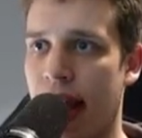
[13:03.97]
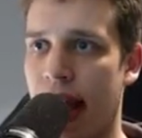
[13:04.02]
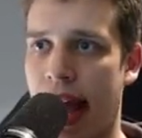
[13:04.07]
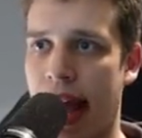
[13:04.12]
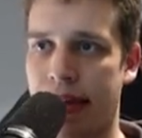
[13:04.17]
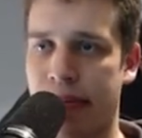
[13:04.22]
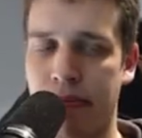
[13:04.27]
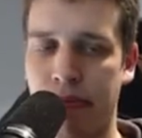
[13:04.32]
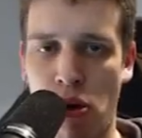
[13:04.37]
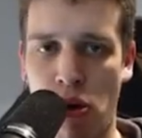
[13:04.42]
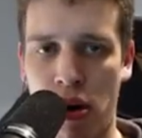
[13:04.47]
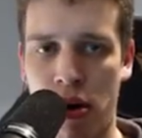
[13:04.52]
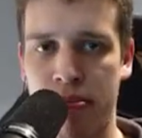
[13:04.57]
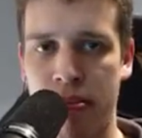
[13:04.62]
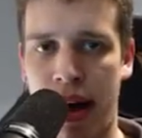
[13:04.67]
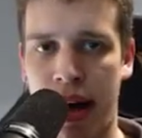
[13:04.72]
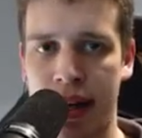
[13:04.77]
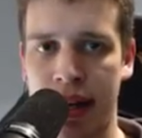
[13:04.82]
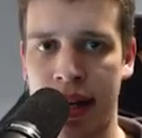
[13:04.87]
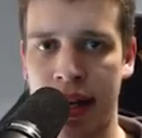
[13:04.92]
had more
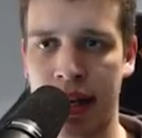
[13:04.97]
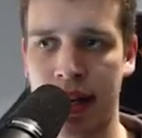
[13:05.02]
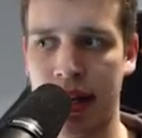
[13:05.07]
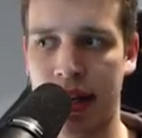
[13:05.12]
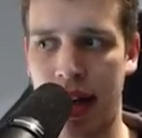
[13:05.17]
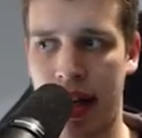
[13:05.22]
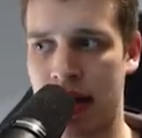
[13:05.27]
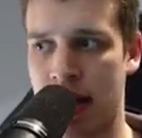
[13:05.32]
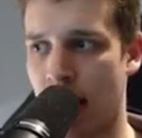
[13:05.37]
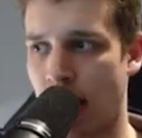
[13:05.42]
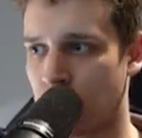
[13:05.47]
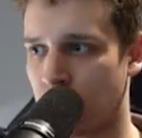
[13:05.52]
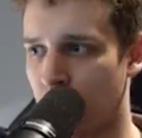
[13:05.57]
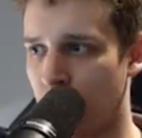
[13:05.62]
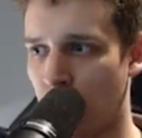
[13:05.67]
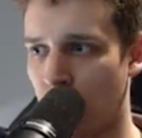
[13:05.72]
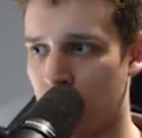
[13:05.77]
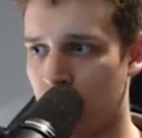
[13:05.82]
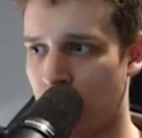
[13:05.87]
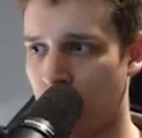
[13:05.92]
mining and thus
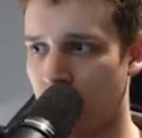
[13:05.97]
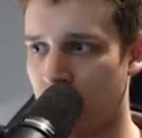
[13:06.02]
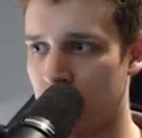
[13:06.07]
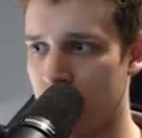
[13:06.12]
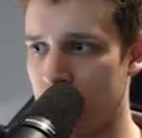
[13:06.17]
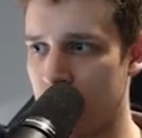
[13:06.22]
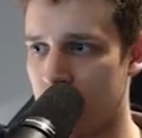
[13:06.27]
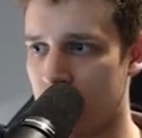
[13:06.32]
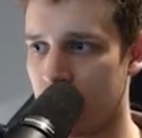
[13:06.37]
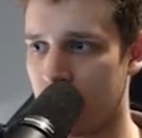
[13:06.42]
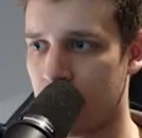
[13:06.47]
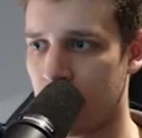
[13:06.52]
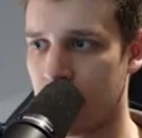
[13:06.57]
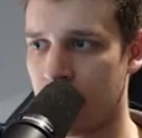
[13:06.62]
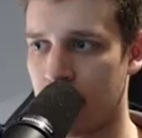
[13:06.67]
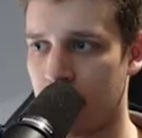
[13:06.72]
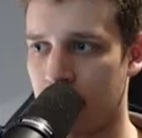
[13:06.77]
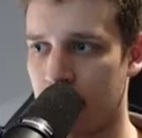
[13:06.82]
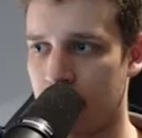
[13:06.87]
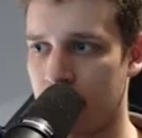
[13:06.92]
more money.
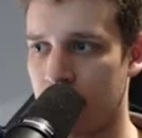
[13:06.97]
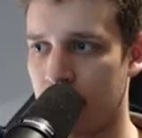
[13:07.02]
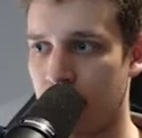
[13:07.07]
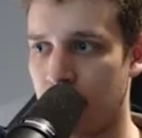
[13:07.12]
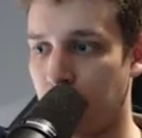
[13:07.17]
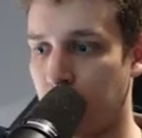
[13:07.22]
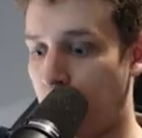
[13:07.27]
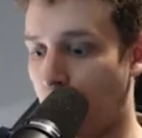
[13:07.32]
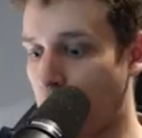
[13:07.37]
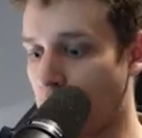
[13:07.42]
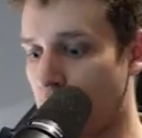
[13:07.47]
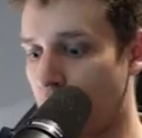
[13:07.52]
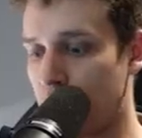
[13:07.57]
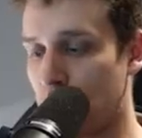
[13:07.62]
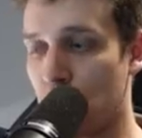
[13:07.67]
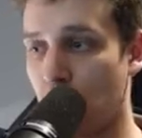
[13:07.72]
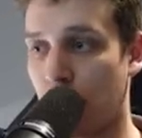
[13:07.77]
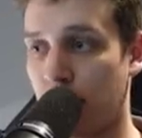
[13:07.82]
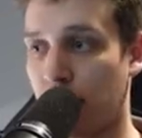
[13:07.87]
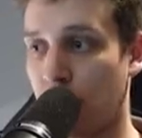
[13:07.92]
Both of
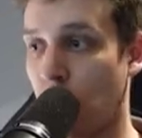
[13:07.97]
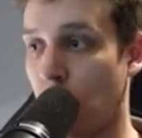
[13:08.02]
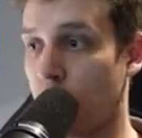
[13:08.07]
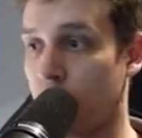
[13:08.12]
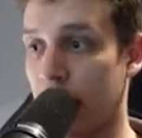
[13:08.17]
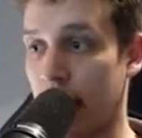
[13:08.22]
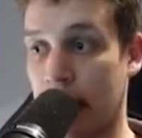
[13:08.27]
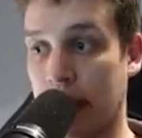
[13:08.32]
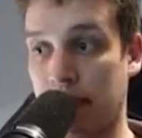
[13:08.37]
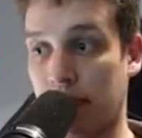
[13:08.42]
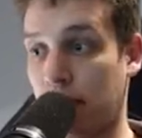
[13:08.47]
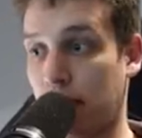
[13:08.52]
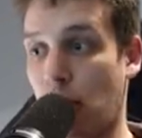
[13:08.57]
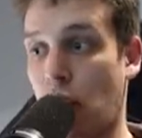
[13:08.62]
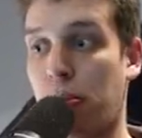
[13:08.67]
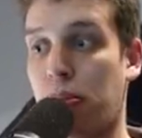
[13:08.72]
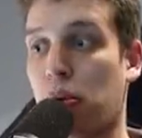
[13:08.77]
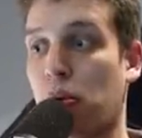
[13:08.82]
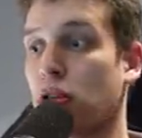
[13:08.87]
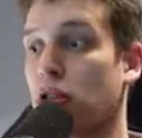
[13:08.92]
you are floating
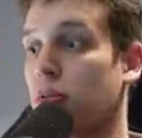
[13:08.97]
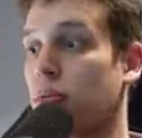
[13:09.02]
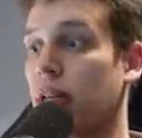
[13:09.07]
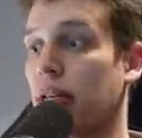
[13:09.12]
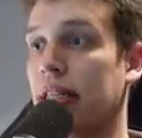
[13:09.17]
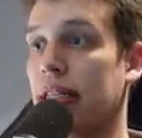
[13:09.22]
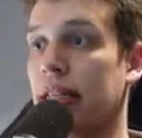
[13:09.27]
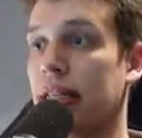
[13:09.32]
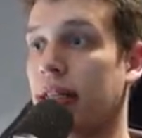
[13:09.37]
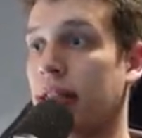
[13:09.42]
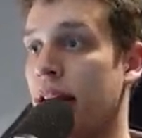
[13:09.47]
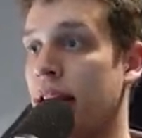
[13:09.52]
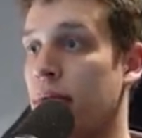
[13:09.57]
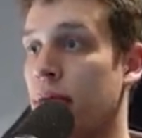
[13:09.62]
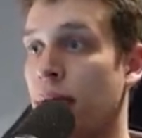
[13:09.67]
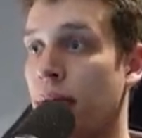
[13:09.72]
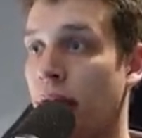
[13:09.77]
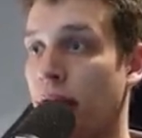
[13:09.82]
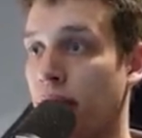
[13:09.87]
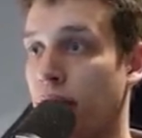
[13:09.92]
approximately the same
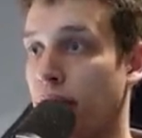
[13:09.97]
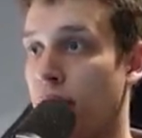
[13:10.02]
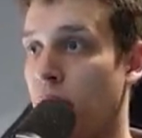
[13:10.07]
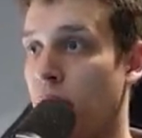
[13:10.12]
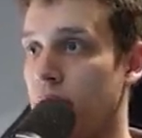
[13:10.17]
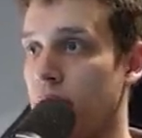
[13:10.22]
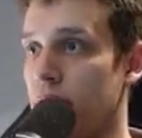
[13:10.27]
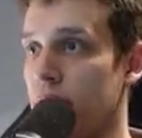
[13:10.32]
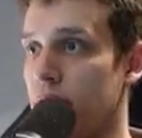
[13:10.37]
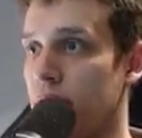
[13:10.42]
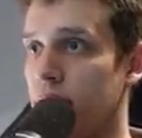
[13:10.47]
amount of money.